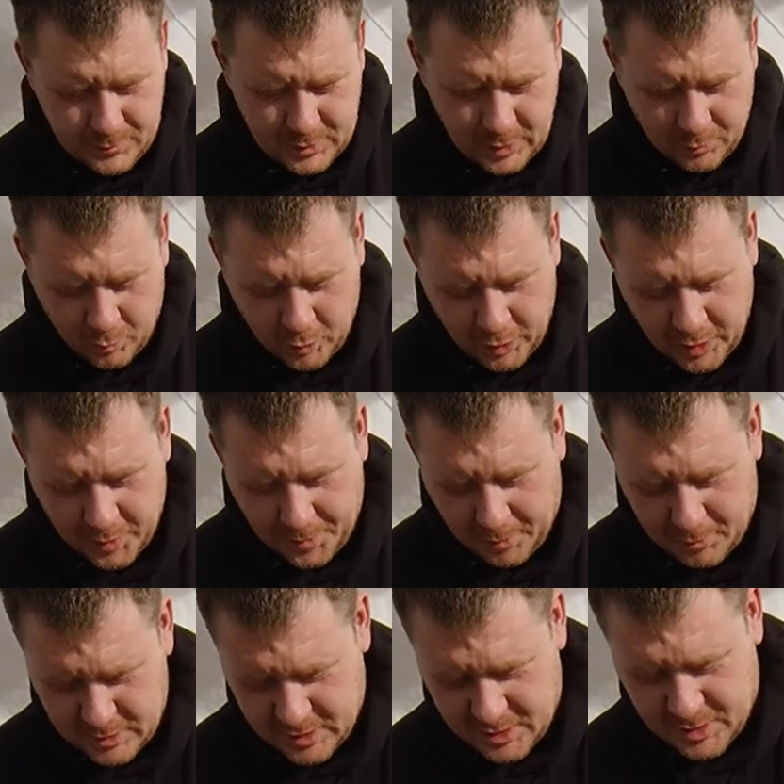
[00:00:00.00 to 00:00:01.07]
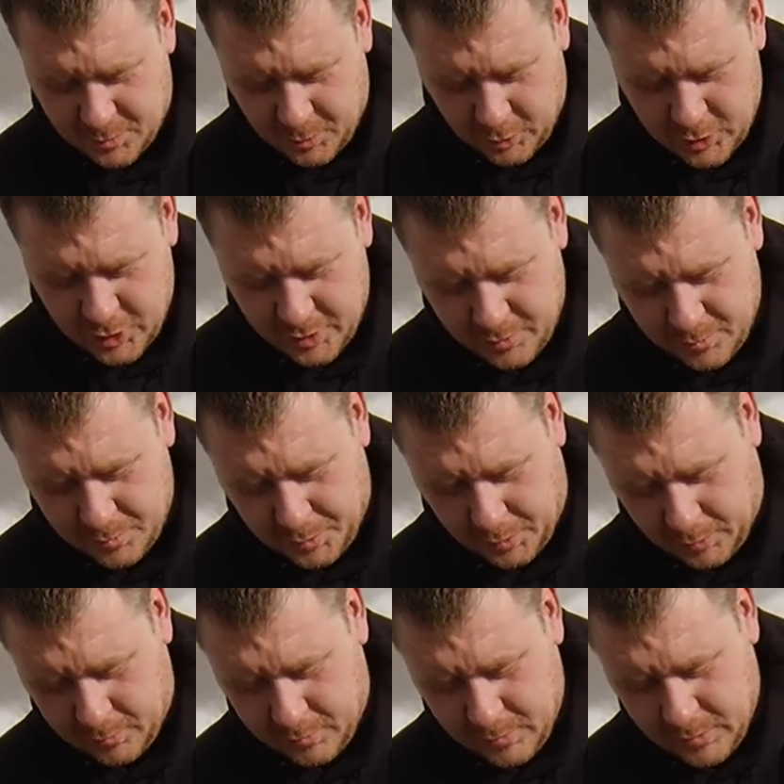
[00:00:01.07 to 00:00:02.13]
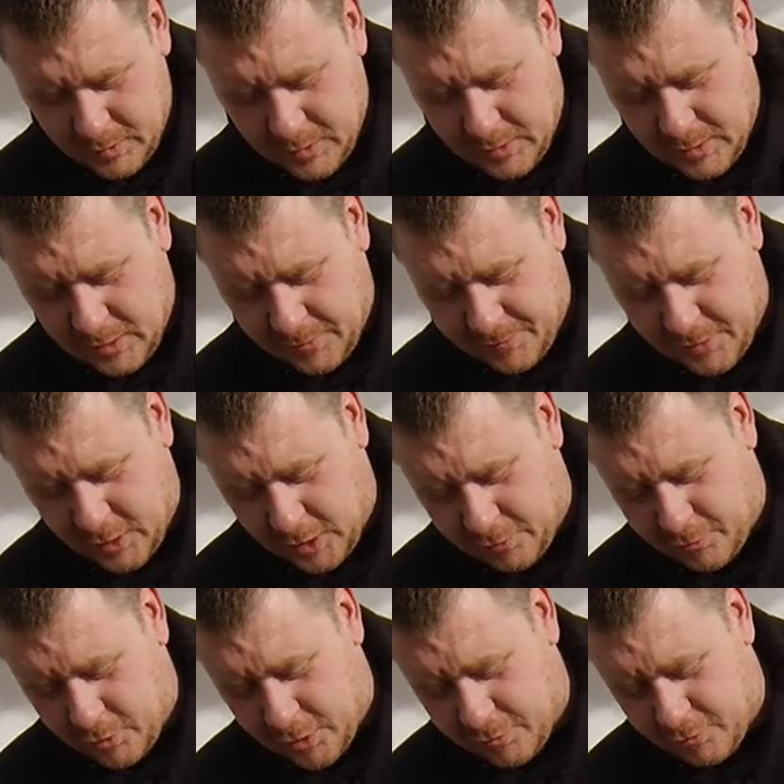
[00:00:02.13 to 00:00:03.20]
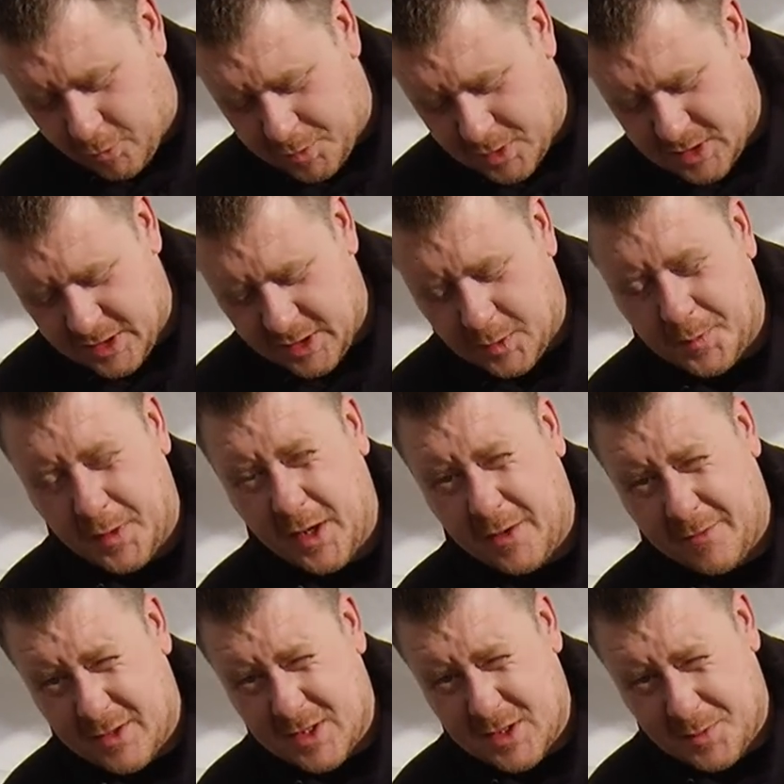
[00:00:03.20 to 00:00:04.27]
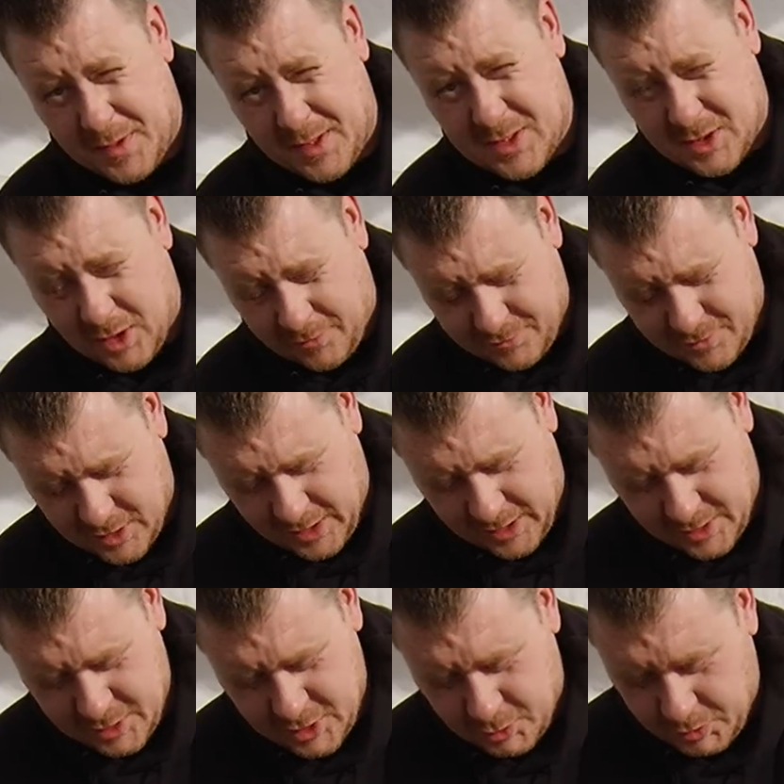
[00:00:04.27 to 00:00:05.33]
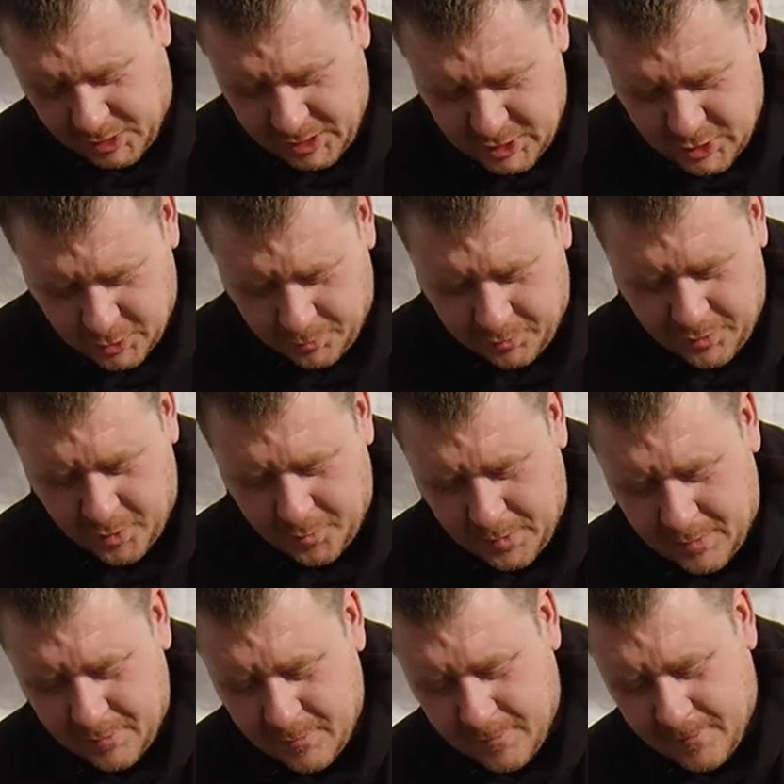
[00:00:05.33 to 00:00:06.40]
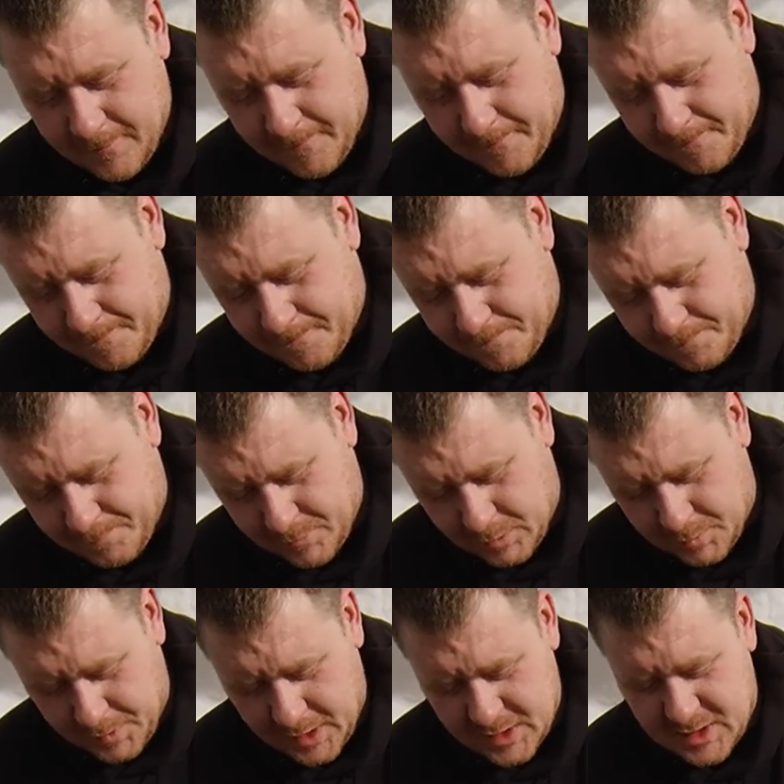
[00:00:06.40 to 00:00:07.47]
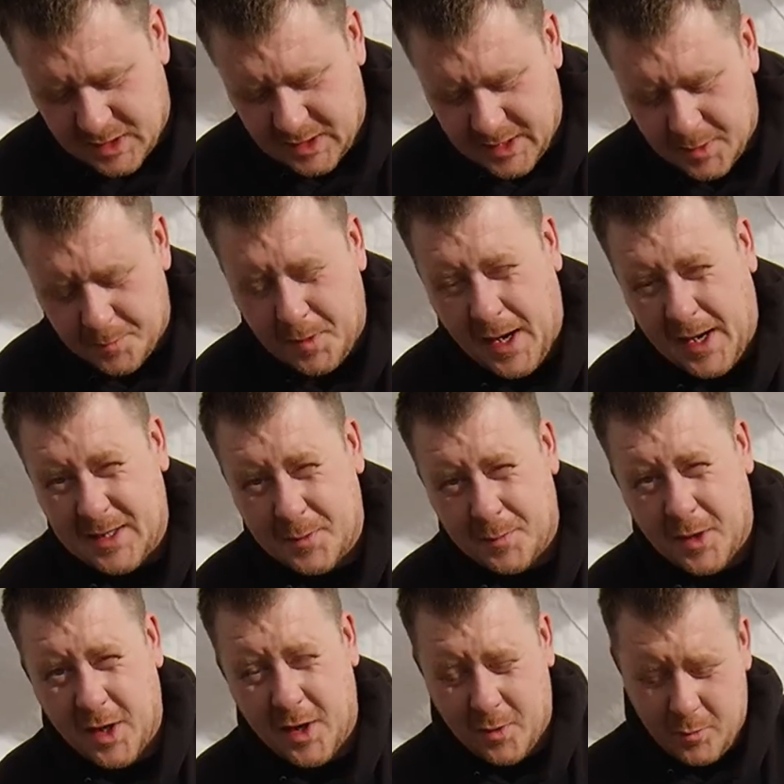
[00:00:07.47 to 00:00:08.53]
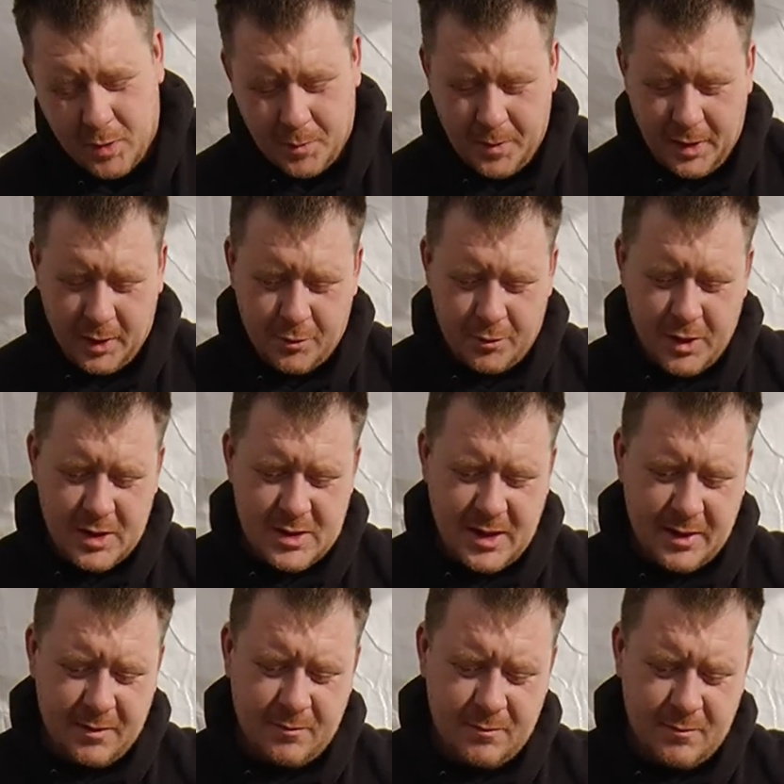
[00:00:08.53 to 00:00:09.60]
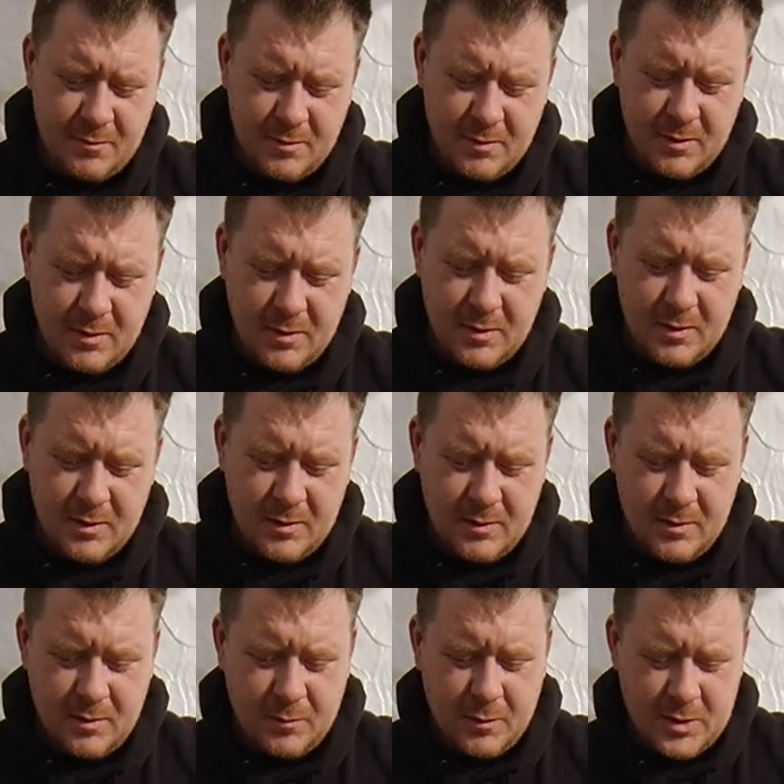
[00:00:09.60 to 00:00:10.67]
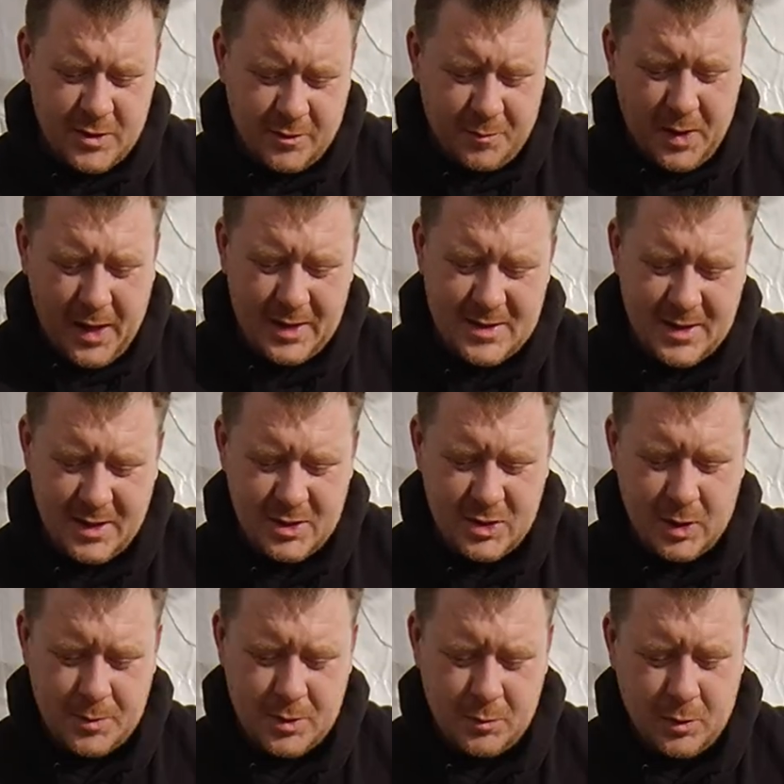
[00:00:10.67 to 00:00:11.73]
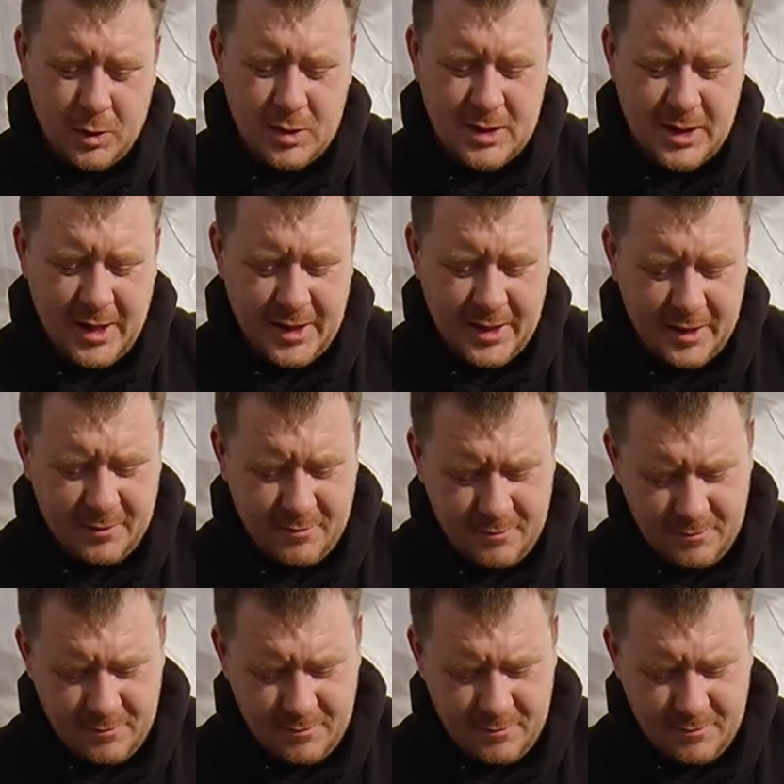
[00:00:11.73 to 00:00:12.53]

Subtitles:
don't worry about it so much, but if you're not running rubber sealed bearings, you're best off trying to squeeze some through it, and basically you pack the bearing with a bit of grease then, and once you've packed it, it stops the water getting in.